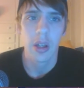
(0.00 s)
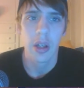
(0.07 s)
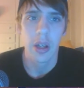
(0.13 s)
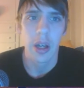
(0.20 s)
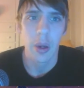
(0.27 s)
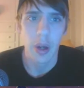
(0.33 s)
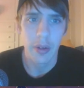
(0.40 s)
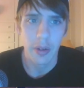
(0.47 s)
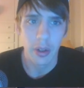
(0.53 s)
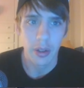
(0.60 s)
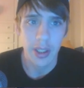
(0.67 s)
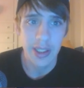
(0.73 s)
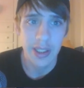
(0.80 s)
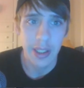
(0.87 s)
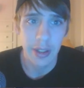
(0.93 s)
However, let's
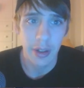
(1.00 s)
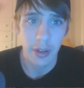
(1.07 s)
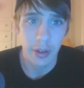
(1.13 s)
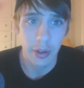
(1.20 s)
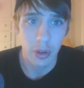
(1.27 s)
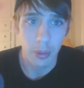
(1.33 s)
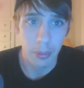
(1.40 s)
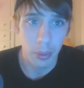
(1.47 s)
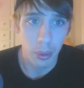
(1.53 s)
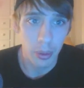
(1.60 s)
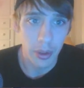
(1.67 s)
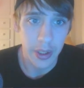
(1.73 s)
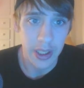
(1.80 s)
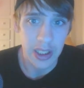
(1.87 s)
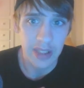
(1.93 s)
say your
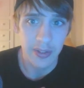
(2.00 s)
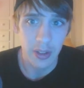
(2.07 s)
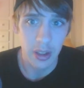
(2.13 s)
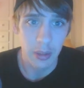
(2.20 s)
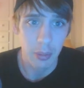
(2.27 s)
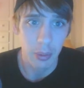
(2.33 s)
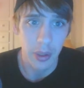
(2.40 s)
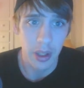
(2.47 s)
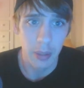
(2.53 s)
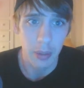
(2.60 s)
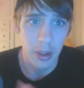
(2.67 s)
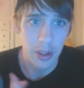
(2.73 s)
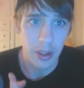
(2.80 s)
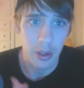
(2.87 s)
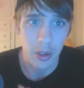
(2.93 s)
board is filled up with a
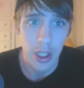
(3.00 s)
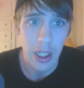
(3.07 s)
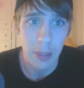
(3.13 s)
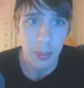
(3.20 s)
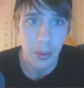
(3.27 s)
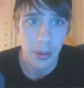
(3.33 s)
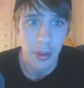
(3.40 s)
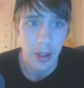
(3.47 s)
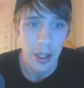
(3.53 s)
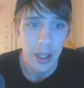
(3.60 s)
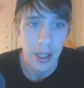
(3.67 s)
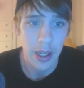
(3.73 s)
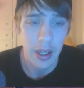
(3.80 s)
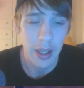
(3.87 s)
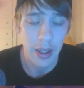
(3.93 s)
bunch of crap,
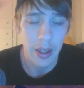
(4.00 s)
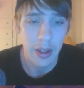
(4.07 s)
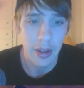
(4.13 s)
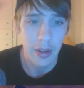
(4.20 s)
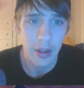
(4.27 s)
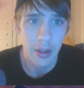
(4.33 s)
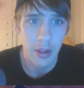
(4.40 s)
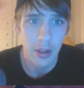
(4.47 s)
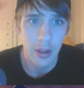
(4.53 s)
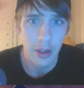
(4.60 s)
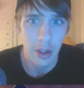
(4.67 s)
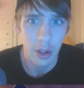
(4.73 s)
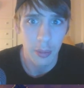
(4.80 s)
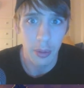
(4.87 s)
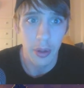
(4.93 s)
and
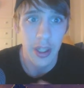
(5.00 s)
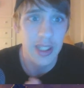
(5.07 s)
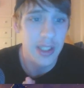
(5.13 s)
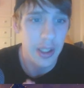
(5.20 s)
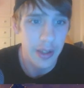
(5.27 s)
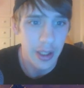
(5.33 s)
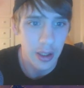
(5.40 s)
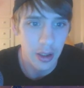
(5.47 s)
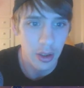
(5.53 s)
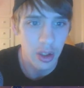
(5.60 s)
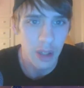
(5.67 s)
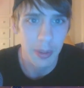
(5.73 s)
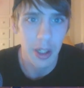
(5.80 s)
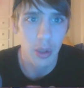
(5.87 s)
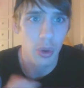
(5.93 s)
your opponent has nothing. You can
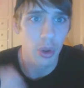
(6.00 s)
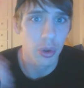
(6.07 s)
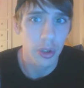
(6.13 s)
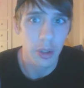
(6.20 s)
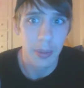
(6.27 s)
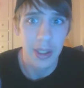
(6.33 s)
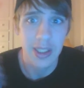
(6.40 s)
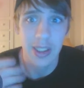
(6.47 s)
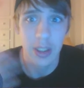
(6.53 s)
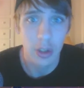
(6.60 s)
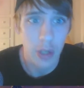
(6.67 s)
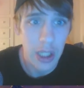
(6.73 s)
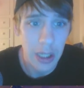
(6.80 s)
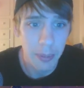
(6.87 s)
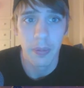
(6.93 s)
make it to where all your pieces of
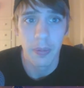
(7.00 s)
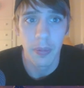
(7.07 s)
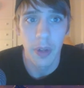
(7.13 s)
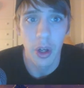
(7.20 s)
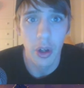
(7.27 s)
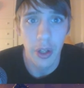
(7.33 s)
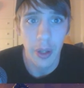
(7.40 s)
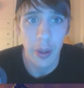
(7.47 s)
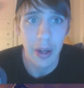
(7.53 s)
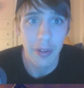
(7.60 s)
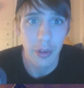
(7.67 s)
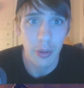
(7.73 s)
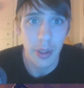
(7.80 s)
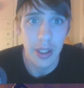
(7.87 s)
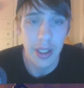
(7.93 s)
crap all now have
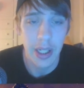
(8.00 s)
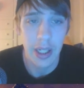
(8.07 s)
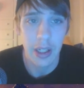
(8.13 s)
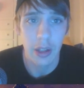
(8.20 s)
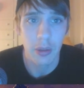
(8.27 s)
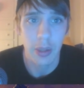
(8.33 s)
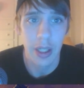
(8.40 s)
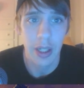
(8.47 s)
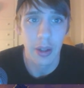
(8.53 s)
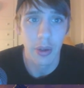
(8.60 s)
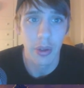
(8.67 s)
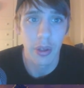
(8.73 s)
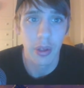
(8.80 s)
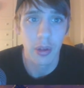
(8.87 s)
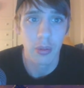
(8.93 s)
3 attack and 3
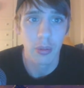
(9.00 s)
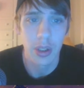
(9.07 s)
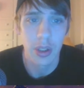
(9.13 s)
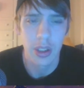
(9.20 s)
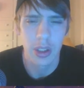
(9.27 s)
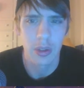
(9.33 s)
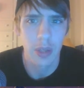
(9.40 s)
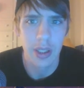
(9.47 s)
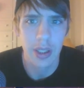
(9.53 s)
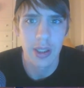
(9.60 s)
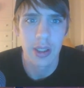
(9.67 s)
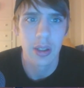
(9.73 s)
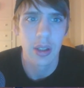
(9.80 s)
health, which is great.